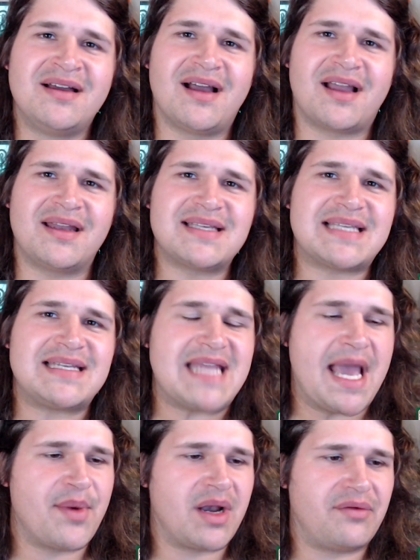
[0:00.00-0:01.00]
I kind of sat
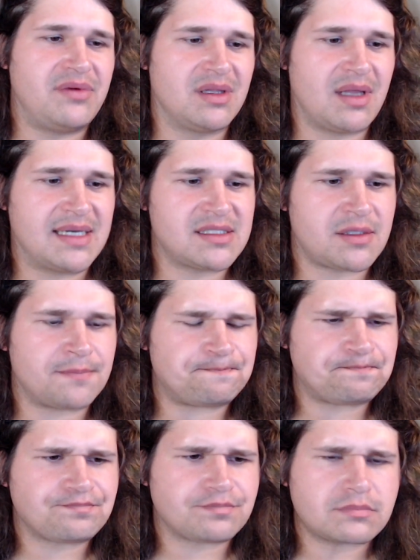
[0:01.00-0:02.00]
down and I realized,
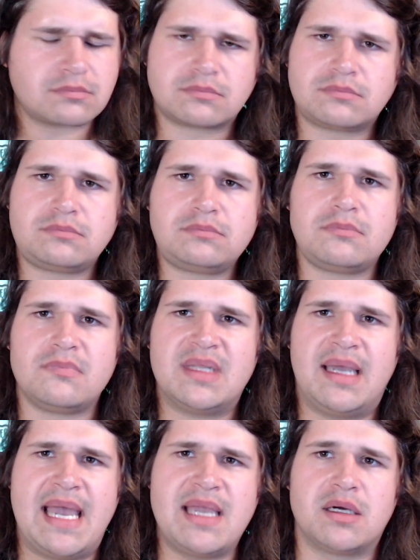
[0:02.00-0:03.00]

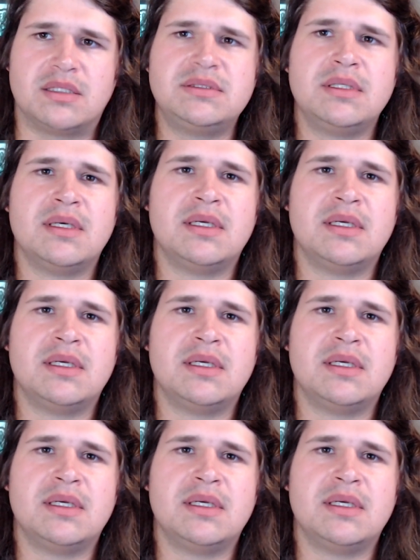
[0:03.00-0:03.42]
hang on,